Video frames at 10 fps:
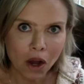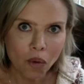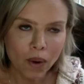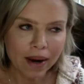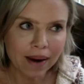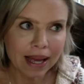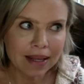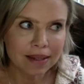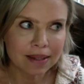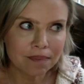
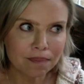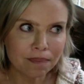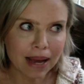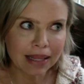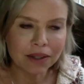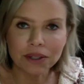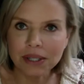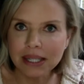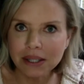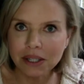Whereas my little
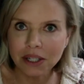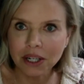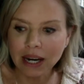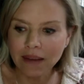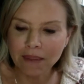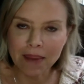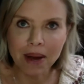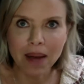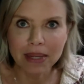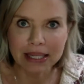sister, if my
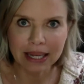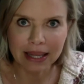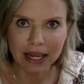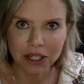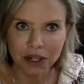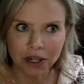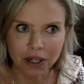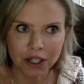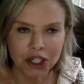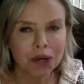mom had said that to
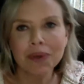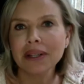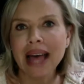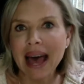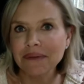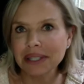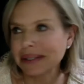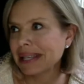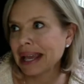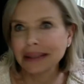her, she would have laughed and
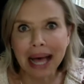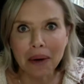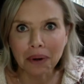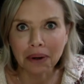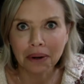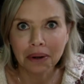sang louder.